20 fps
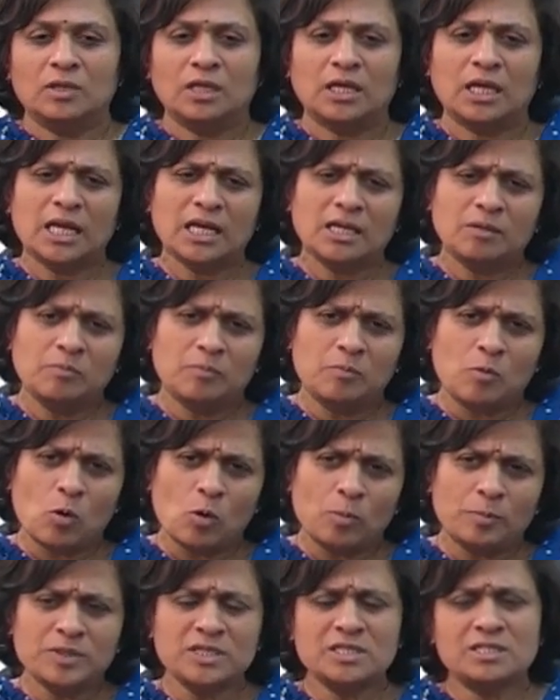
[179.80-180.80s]
It
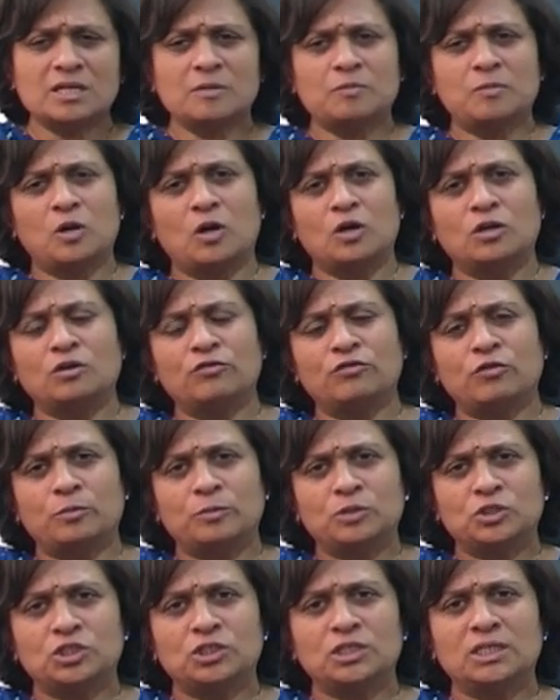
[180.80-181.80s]
opens up a lot of
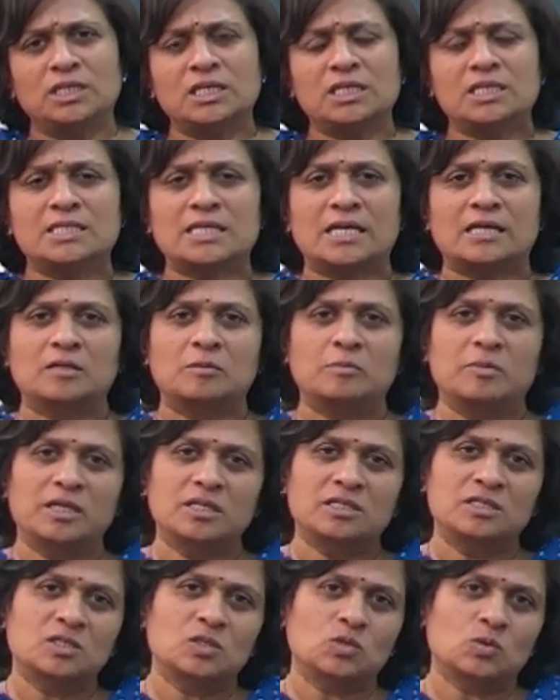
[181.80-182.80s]
opportunities and it
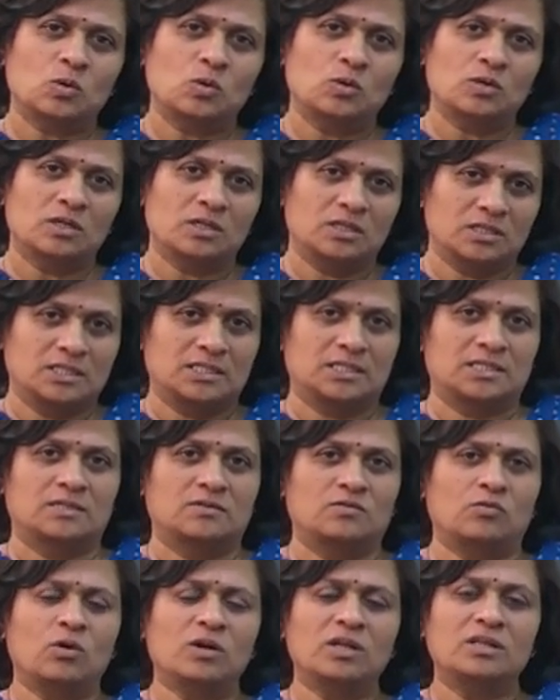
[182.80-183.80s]
brings its own risks.
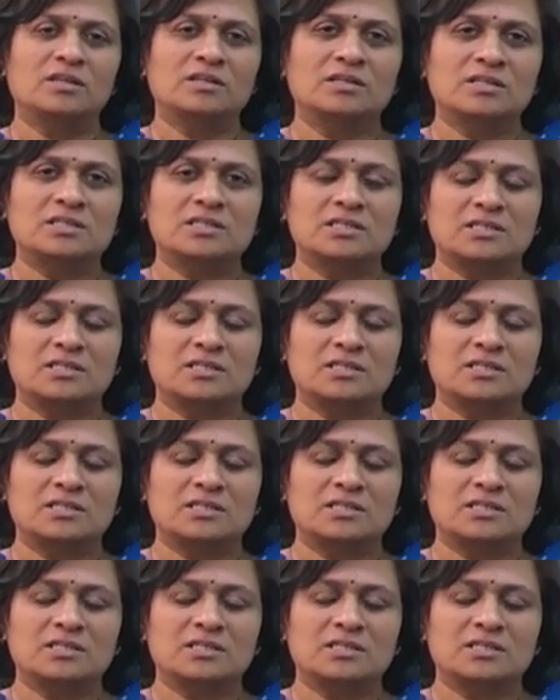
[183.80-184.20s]
What are the risks?